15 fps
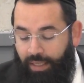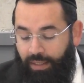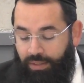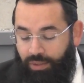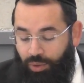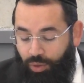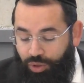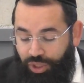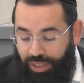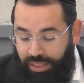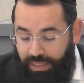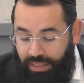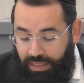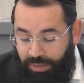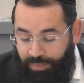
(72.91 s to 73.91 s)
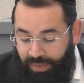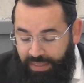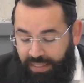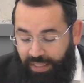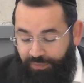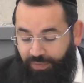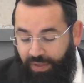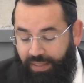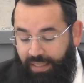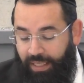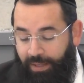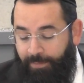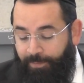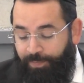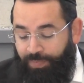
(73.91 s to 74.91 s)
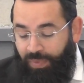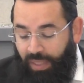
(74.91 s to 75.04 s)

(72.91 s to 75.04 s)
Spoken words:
soldiers, specifically